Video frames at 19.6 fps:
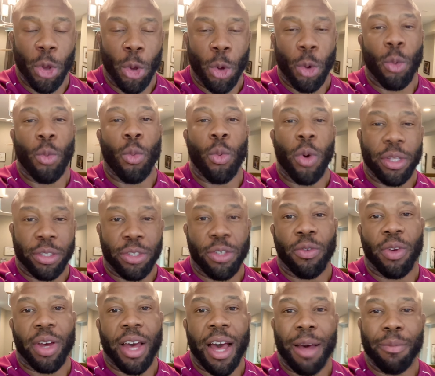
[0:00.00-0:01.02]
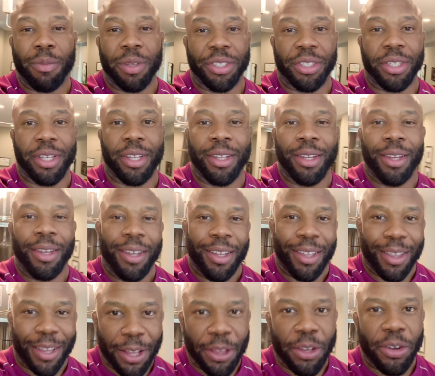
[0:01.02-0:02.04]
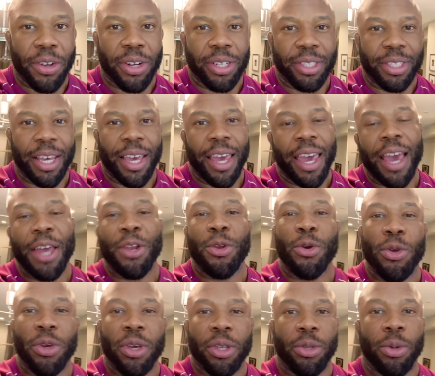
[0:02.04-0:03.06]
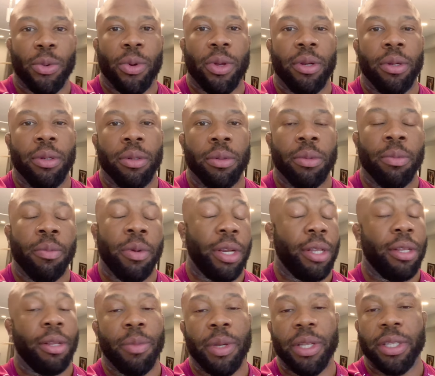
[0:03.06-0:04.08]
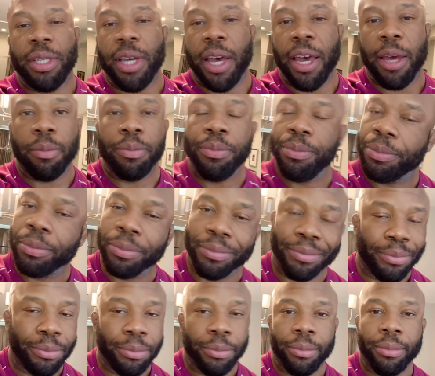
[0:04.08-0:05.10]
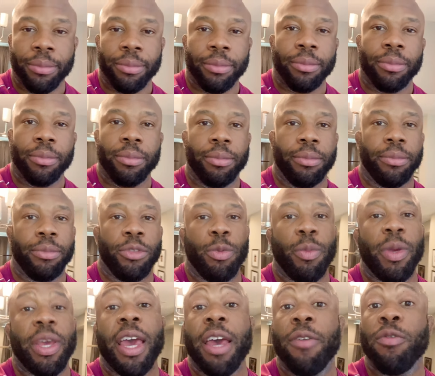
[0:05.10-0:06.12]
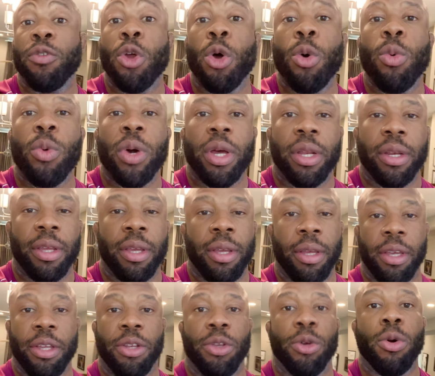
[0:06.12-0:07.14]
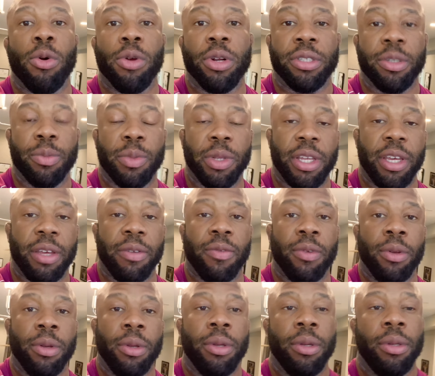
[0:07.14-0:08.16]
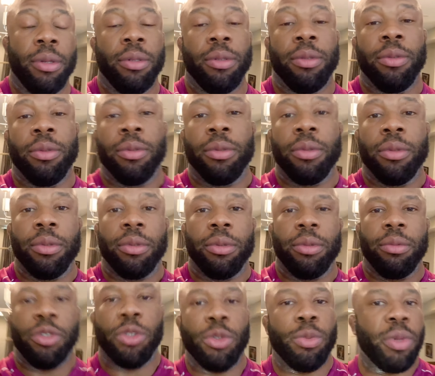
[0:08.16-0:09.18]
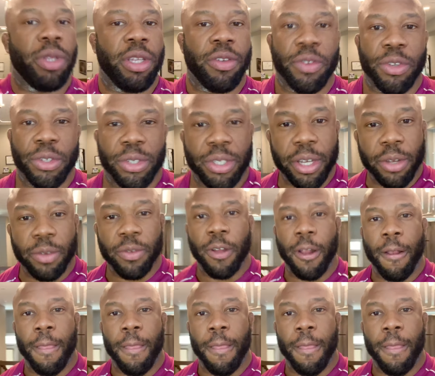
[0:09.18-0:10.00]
once you've accomplished it. Then they're going to say, hey, I know you could do it. But in the meantime, you may have no one in your corner to believe, but you believe in yourself